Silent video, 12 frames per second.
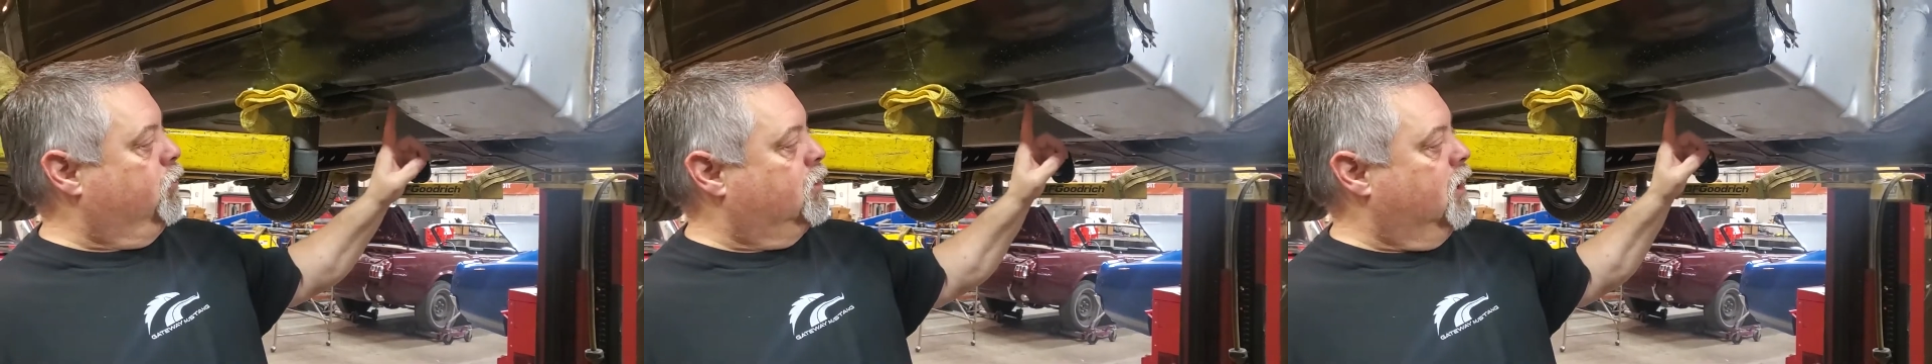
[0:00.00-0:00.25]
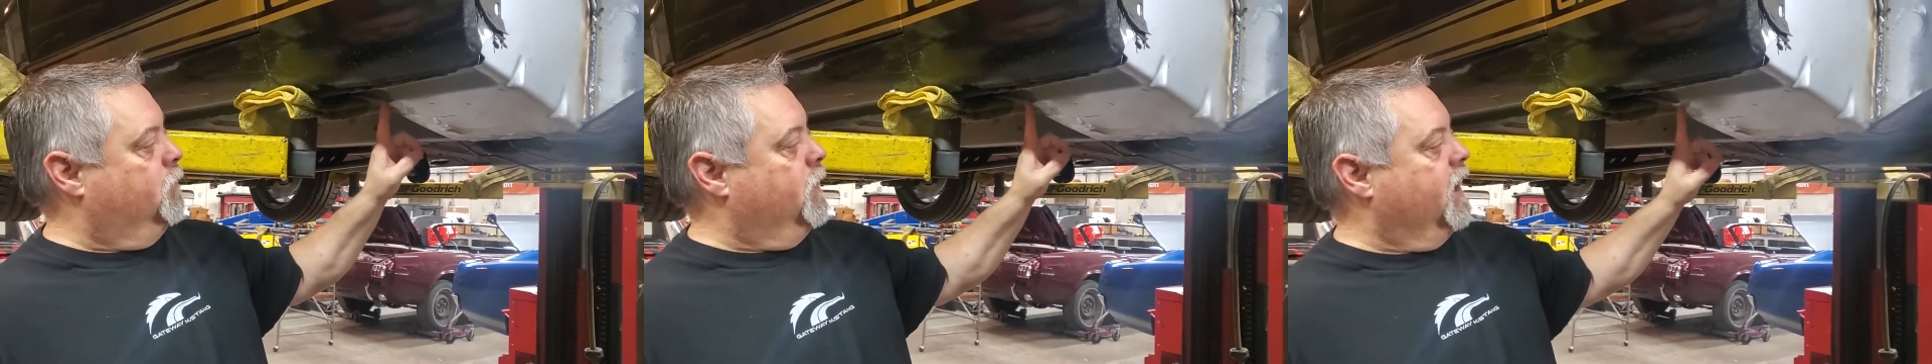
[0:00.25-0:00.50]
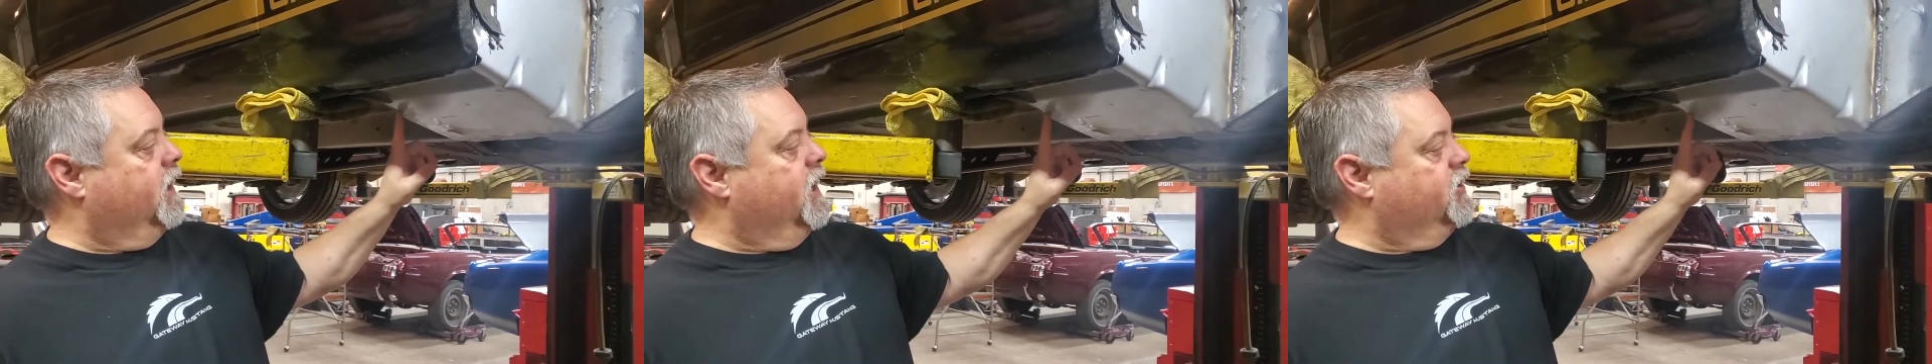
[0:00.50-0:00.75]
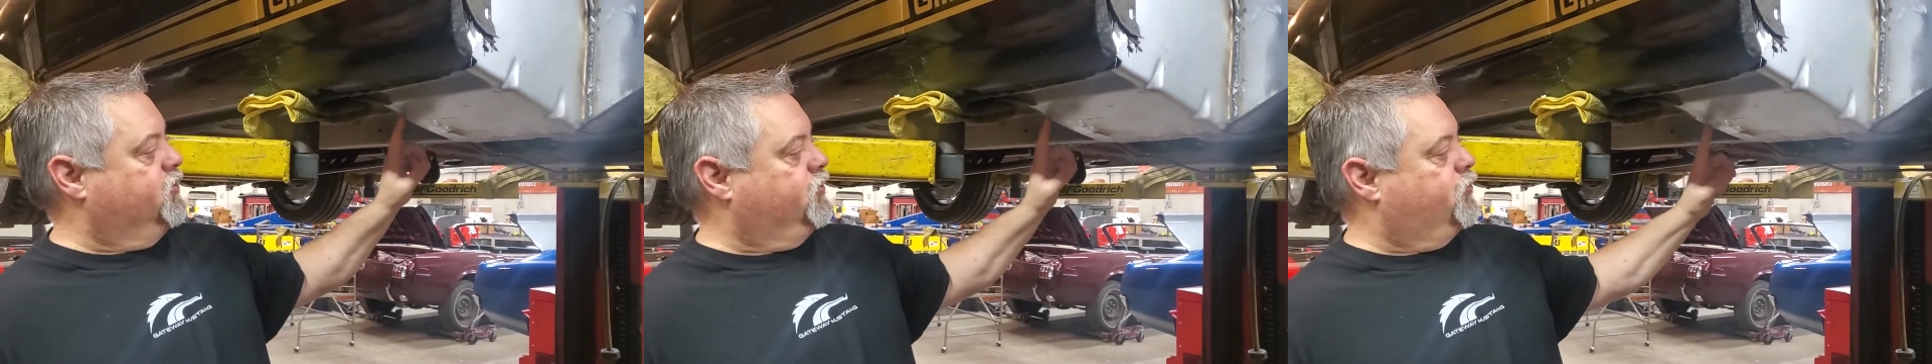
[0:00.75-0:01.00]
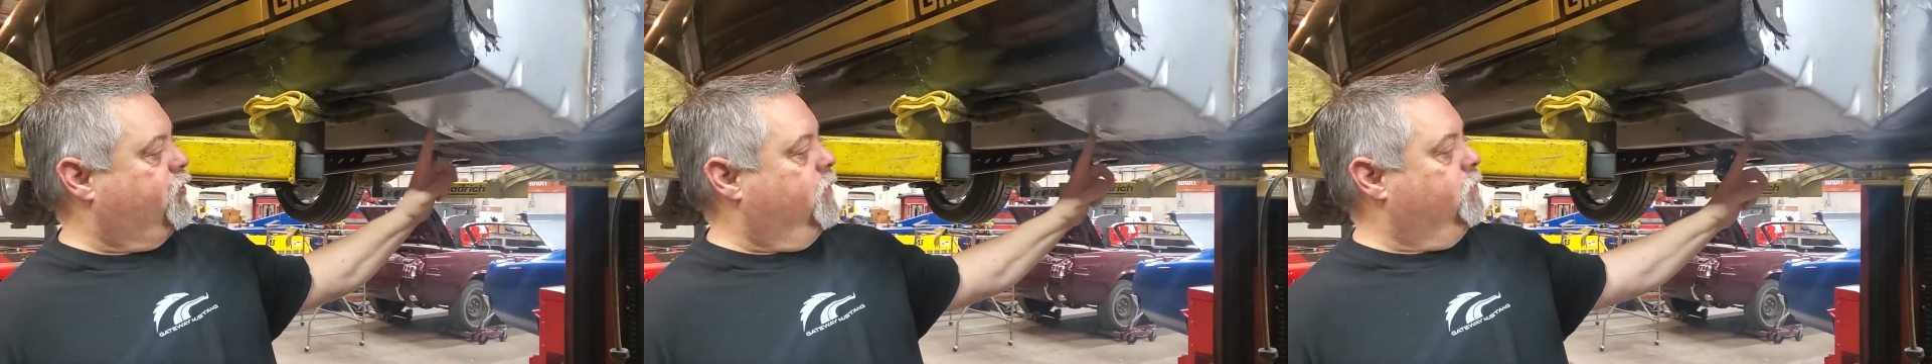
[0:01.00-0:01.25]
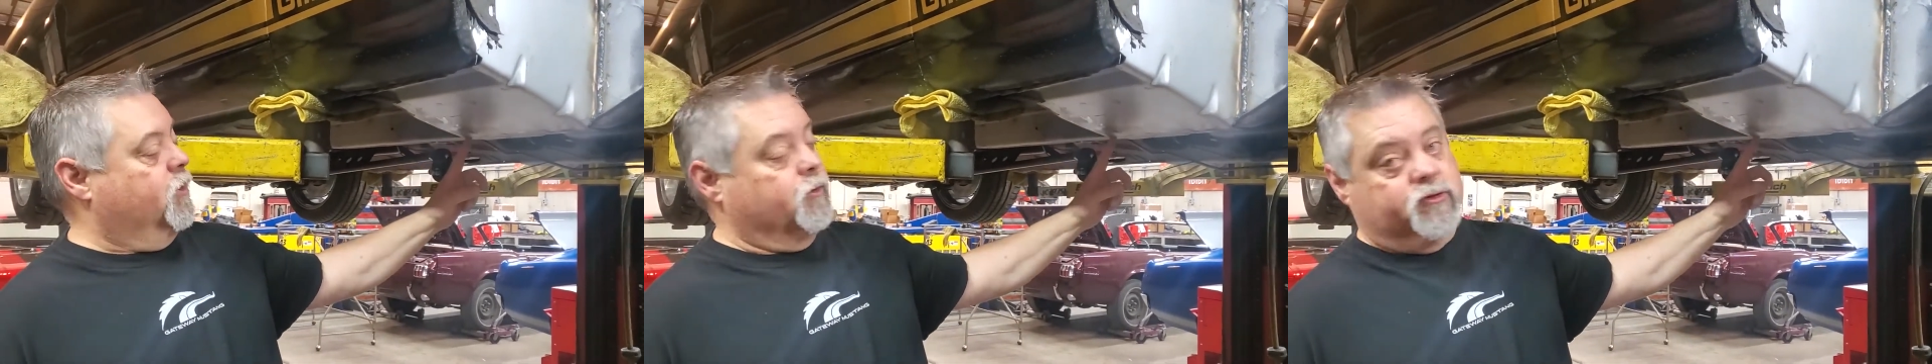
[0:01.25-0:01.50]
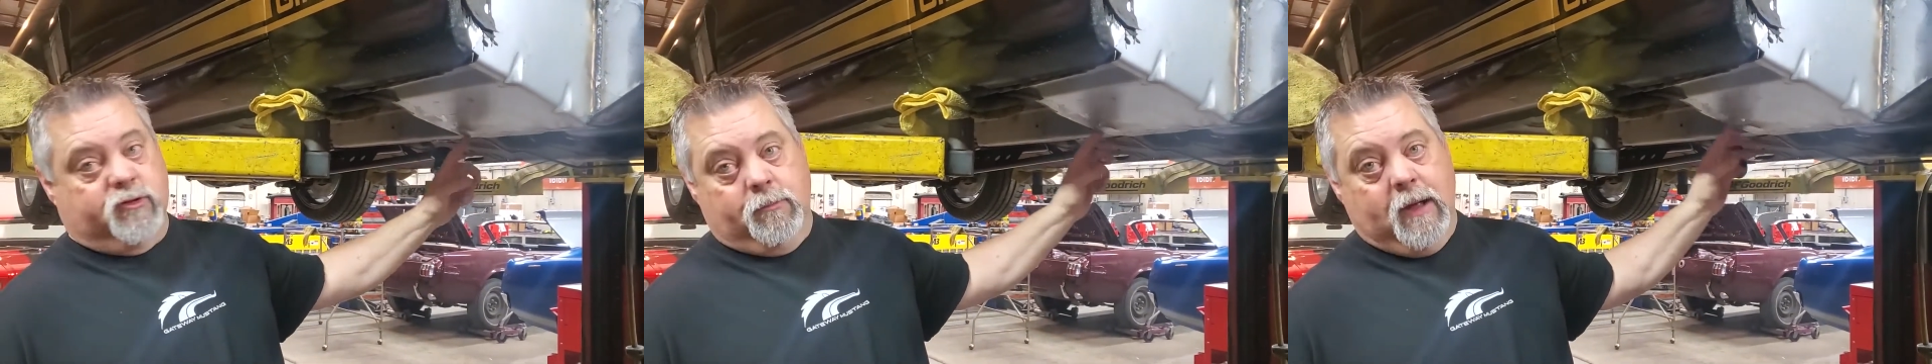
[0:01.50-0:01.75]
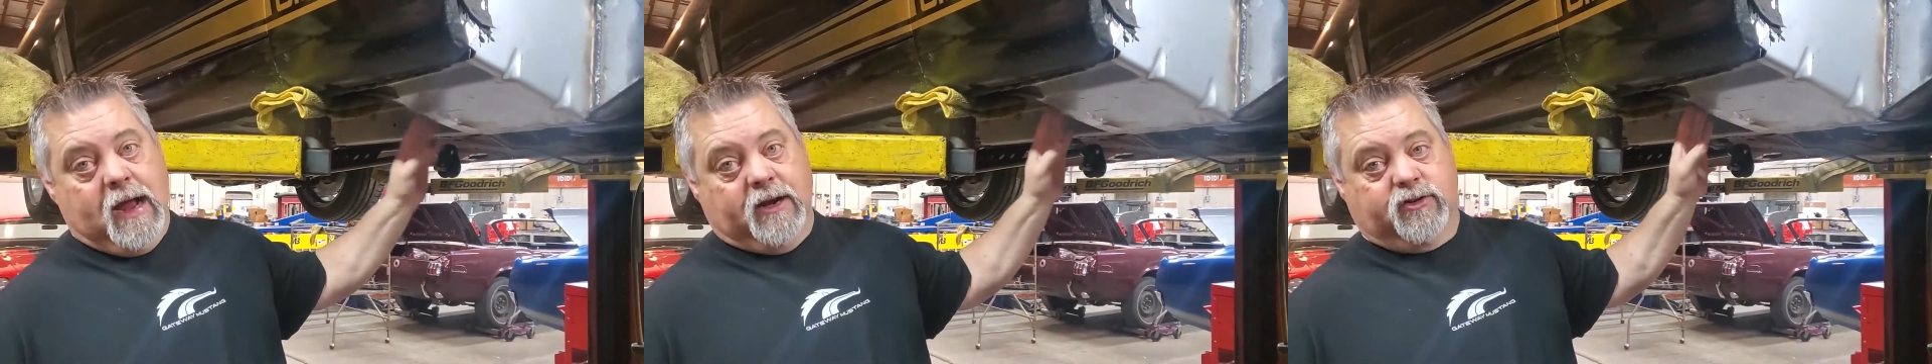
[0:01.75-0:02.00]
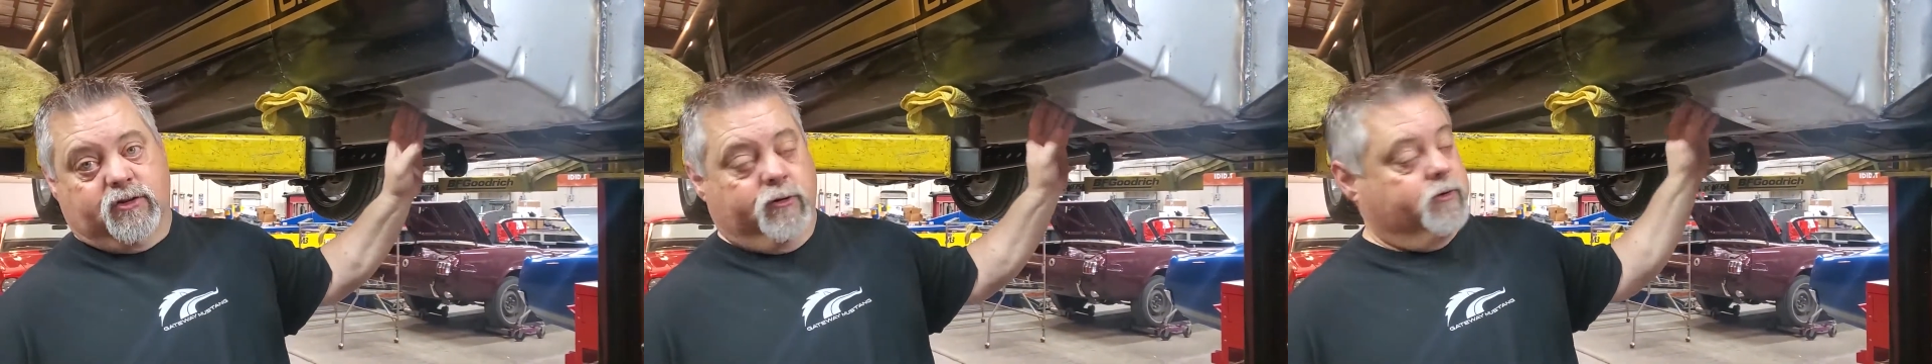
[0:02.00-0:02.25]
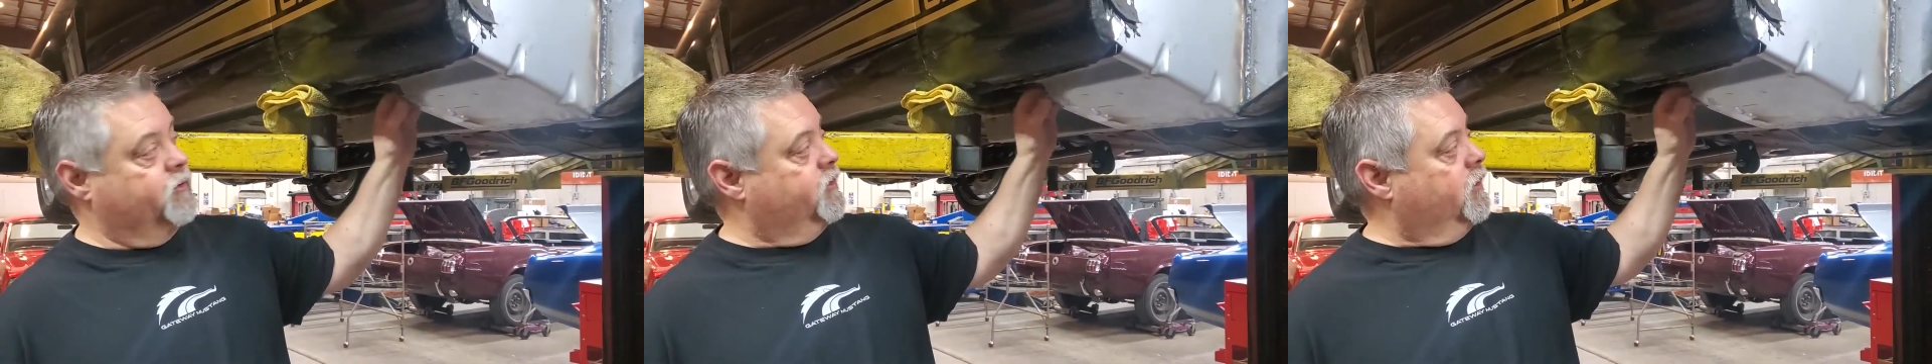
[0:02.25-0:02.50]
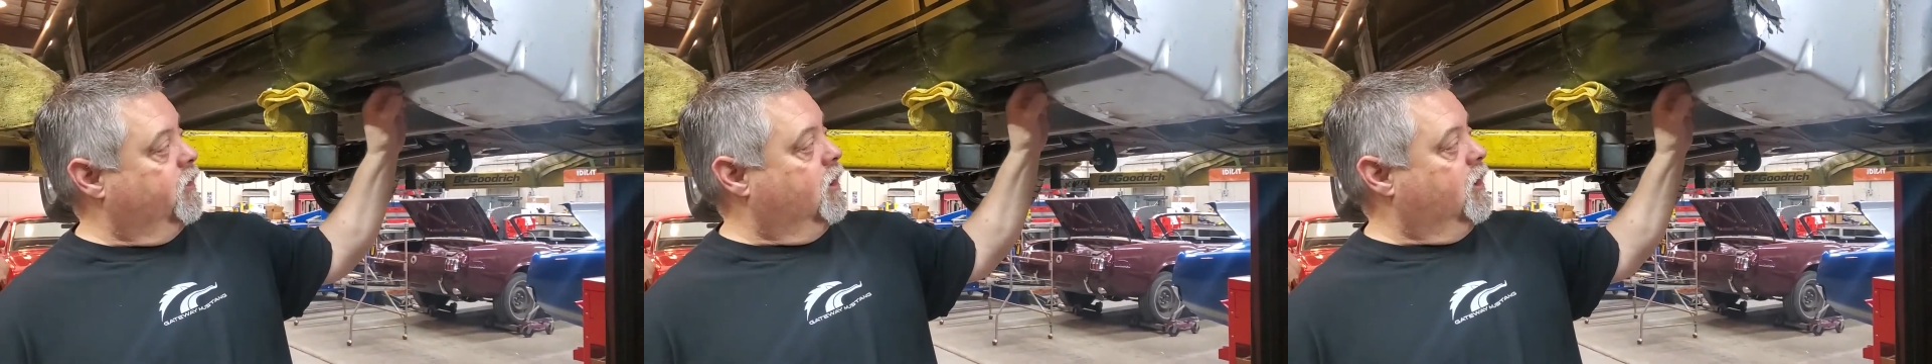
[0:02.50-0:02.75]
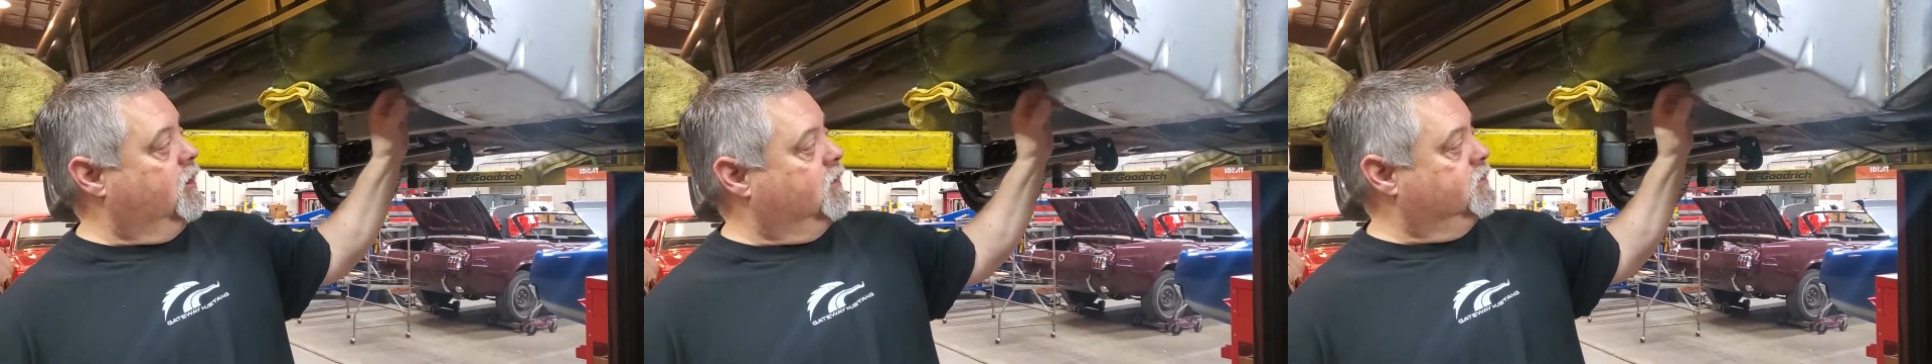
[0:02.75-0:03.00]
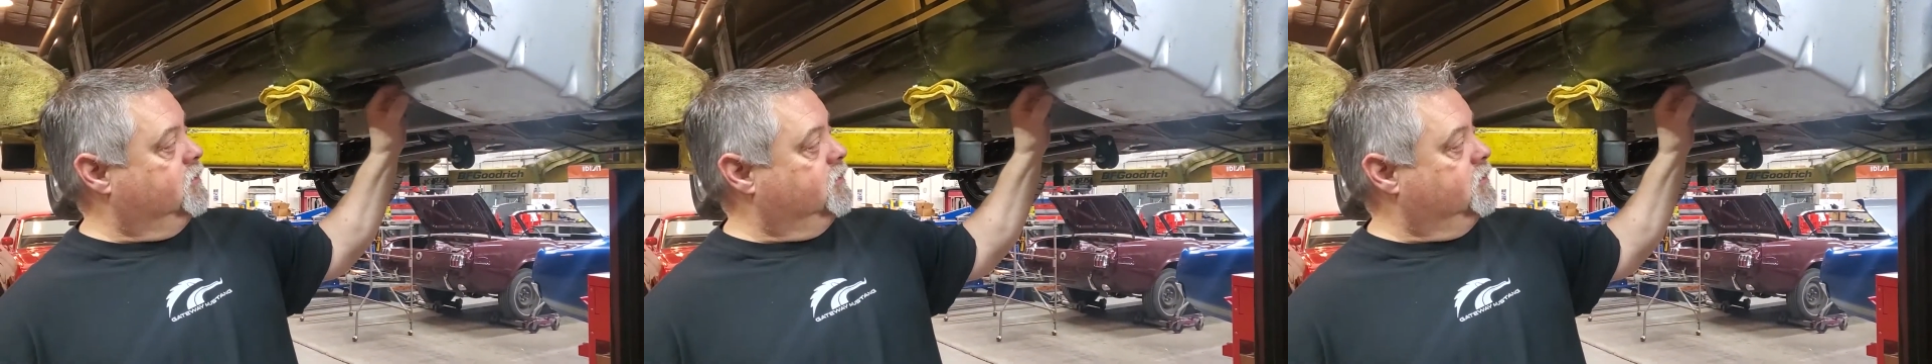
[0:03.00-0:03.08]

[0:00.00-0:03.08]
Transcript: we'll come back and actually trim those to match so that they're,